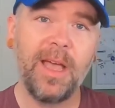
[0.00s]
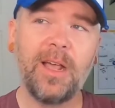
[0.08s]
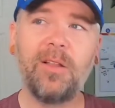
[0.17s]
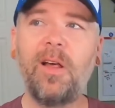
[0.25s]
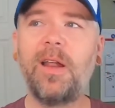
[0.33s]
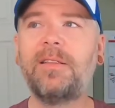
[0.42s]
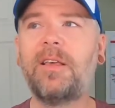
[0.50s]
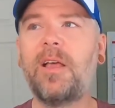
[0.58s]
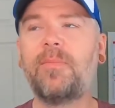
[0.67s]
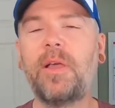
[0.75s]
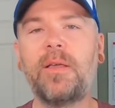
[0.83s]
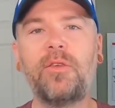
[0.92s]
And a lot of
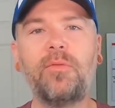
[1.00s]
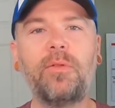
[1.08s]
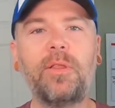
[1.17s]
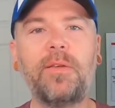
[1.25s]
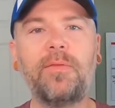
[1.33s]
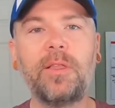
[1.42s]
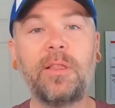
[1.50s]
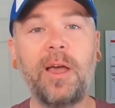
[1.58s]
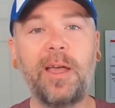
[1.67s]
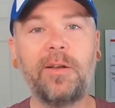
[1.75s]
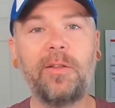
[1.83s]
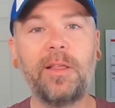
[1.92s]
times I do believe the
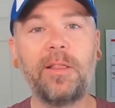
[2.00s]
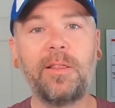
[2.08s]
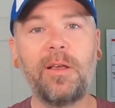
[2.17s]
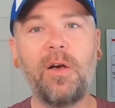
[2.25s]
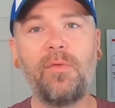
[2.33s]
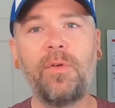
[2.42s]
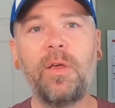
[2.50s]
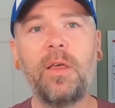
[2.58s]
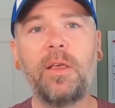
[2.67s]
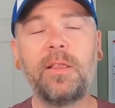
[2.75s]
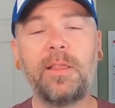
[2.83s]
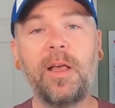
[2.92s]
title itself
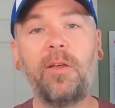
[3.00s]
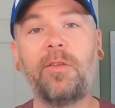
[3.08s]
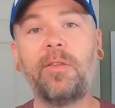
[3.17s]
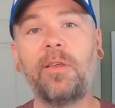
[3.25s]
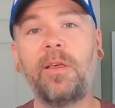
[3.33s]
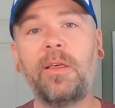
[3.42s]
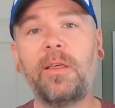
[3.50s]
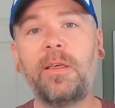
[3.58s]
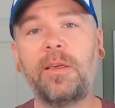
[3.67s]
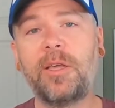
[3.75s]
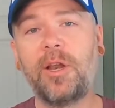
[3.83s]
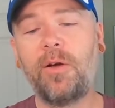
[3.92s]
sells,
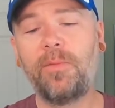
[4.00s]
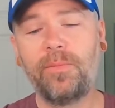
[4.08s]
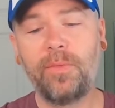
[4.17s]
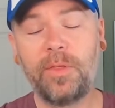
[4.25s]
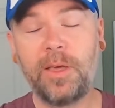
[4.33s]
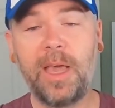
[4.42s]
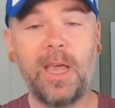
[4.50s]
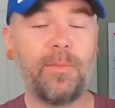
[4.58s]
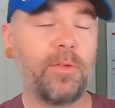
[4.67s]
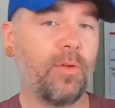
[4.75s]
you know, the game.